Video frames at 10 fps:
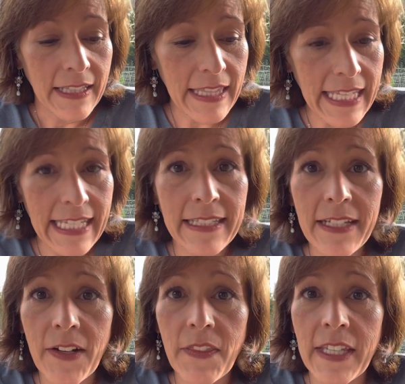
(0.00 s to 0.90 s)
These
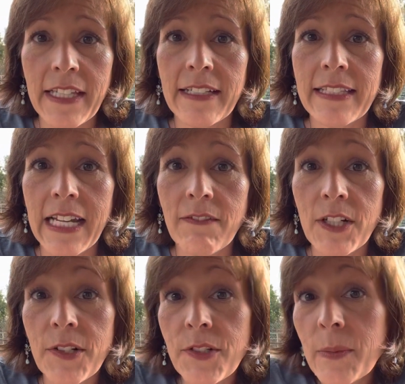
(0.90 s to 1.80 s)
are things I've
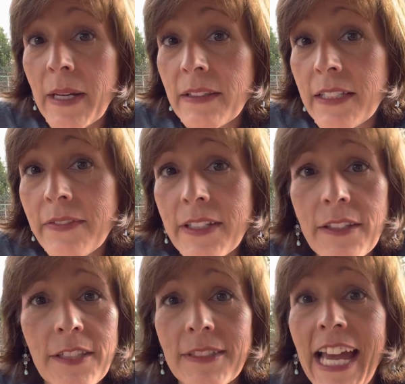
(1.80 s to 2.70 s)
learned about living
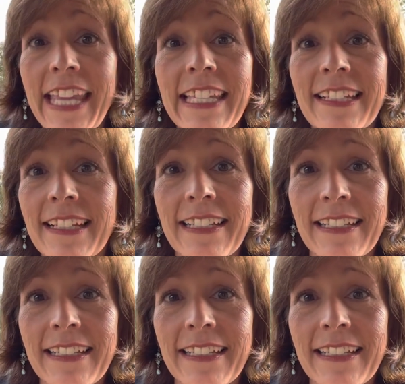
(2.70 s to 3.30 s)
through dying.